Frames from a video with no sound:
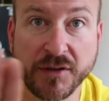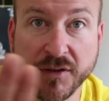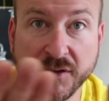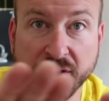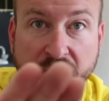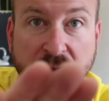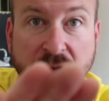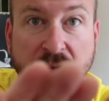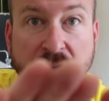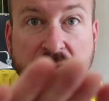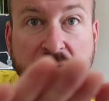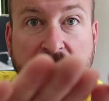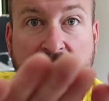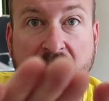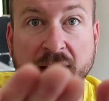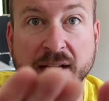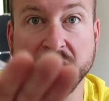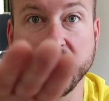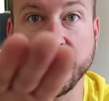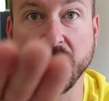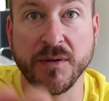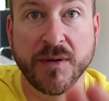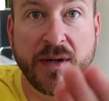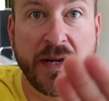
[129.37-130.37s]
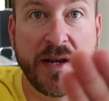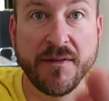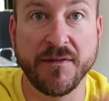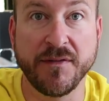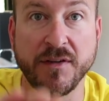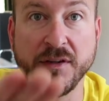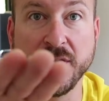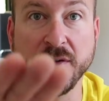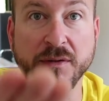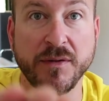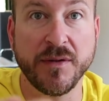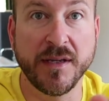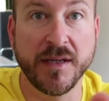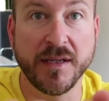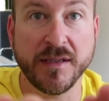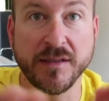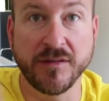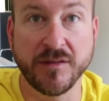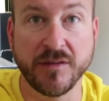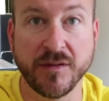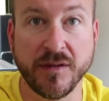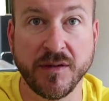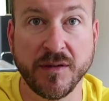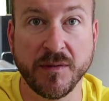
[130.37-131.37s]
so your legs don't have to do
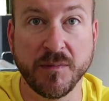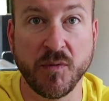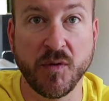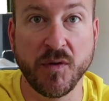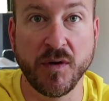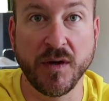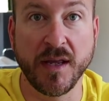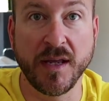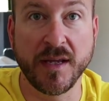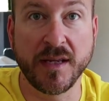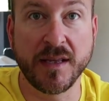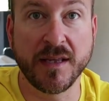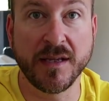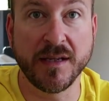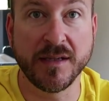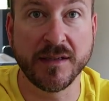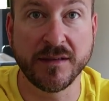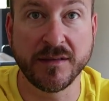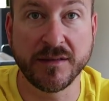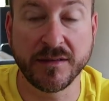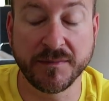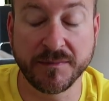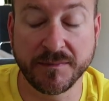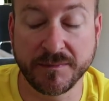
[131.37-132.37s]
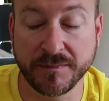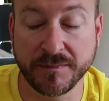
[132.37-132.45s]
this, so they're more like this.